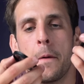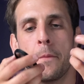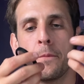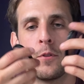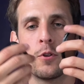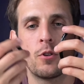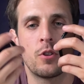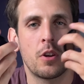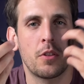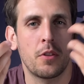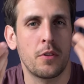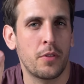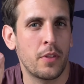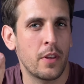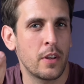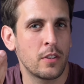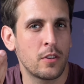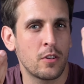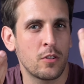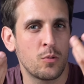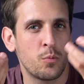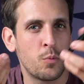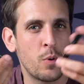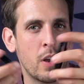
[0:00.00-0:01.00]
There's other things
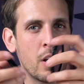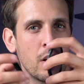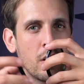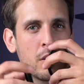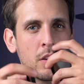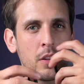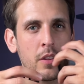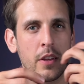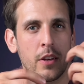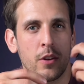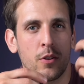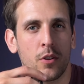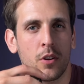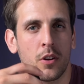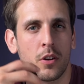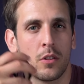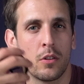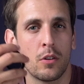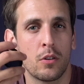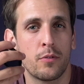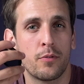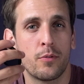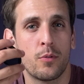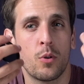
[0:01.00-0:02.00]
as well that you can
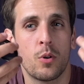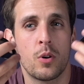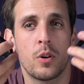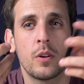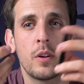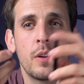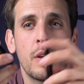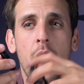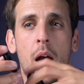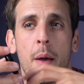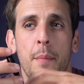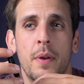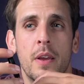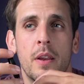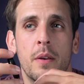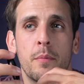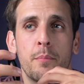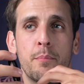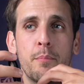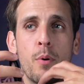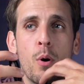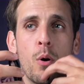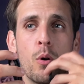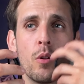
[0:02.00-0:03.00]
look for. I
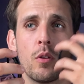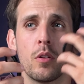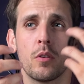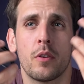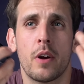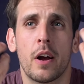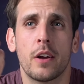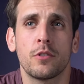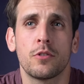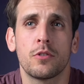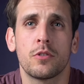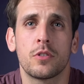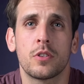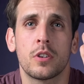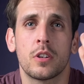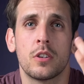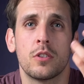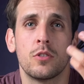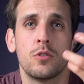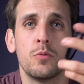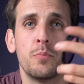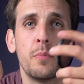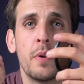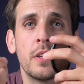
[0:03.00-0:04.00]
mean, polarizers are going
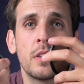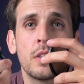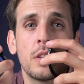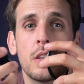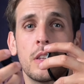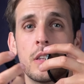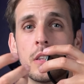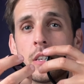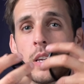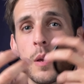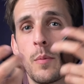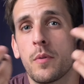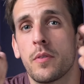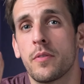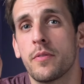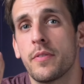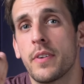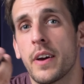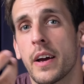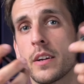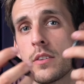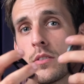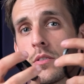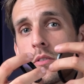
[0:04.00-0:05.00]
to do basically the same
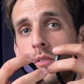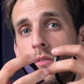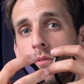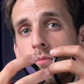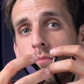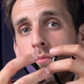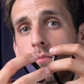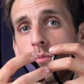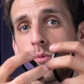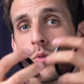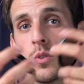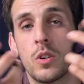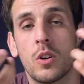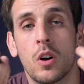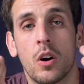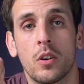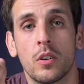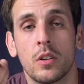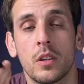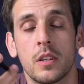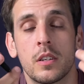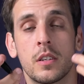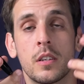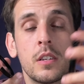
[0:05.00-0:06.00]
effect
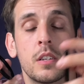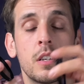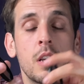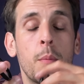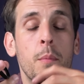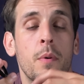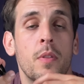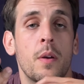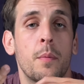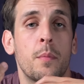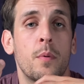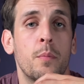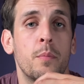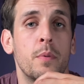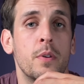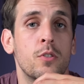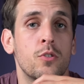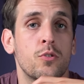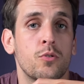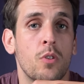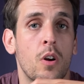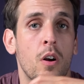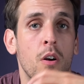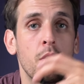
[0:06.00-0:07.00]
regardless. Some of them will be
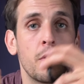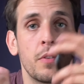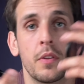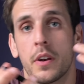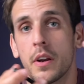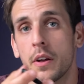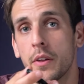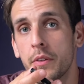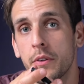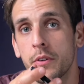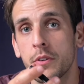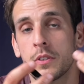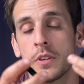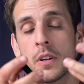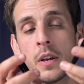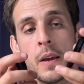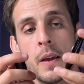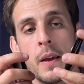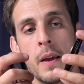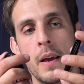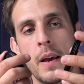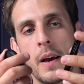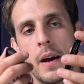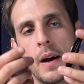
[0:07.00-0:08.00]
stronger than others.
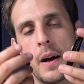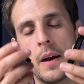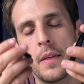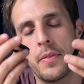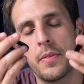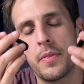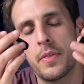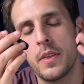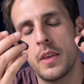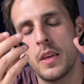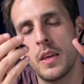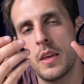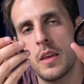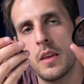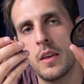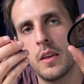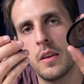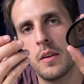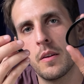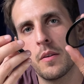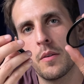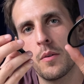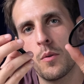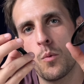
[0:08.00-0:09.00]

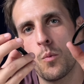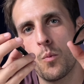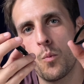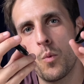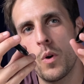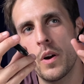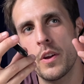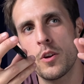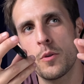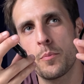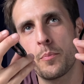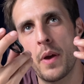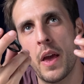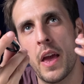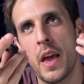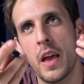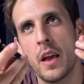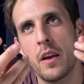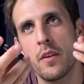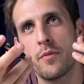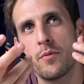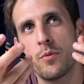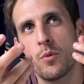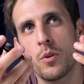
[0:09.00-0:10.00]
What you're
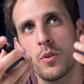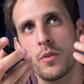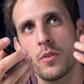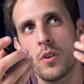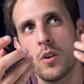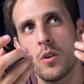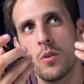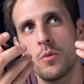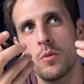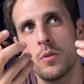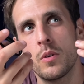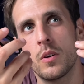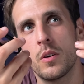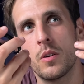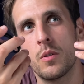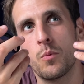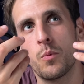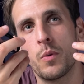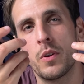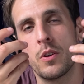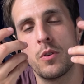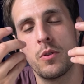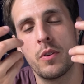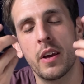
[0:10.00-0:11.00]
paying for, though,
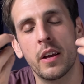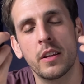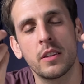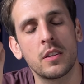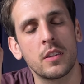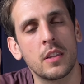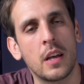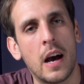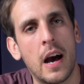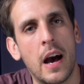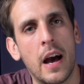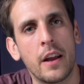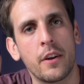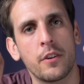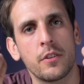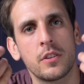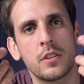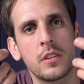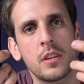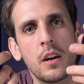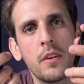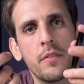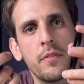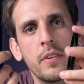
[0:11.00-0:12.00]
when you get into the higher
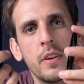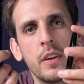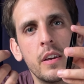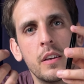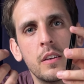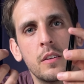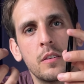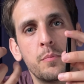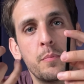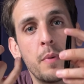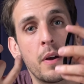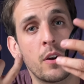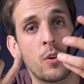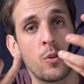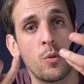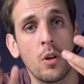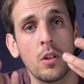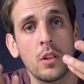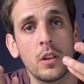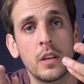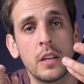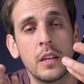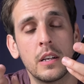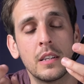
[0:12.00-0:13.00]
stuff is better
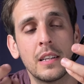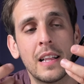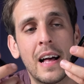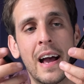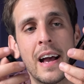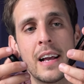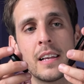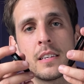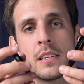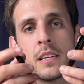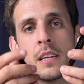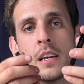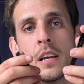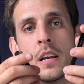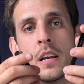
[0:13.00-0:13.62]
quality glass,